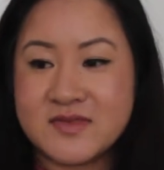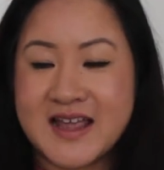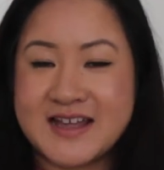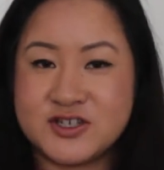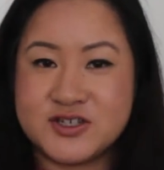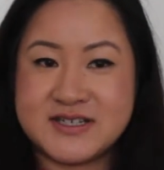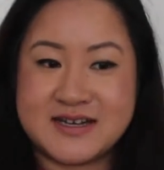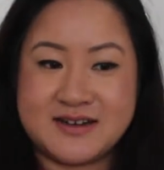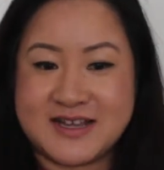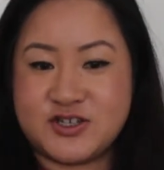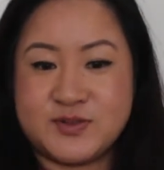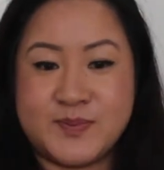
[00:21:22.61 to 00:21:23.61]
and just said,
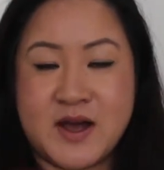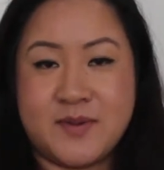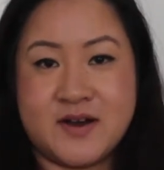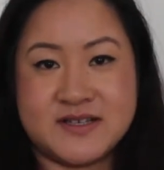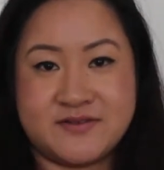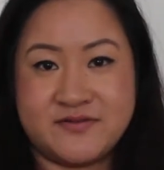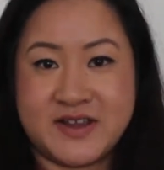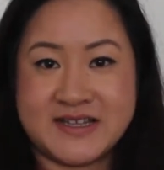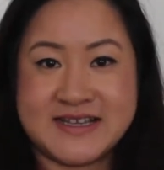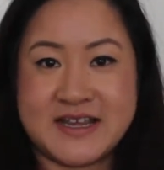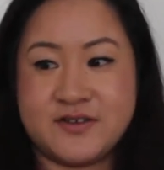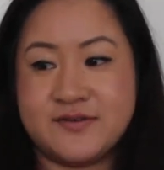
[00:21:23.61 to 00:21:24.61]
let's just bypass everything and
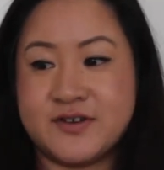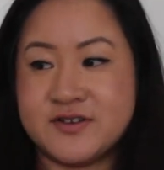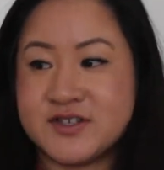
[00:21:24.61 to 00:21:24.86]
take you through.